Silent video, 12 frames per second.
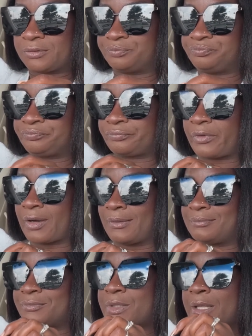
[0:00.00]

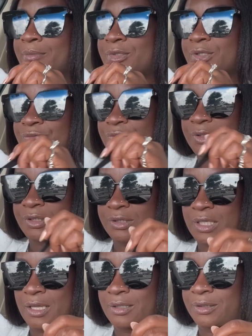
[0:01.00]
I'm just
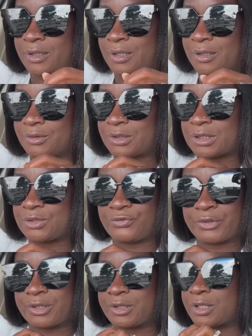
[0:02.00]
freestyling, y'all. Just
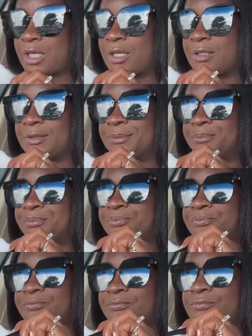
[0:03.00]
freestyling.
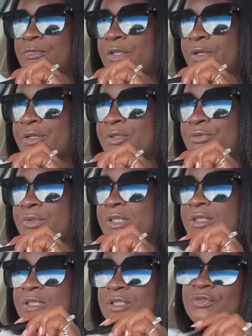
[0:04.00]
You girls
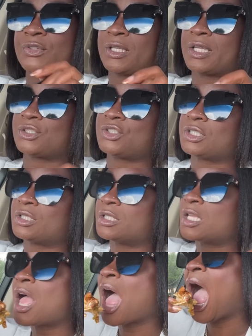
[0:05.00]
really just feel like chilling.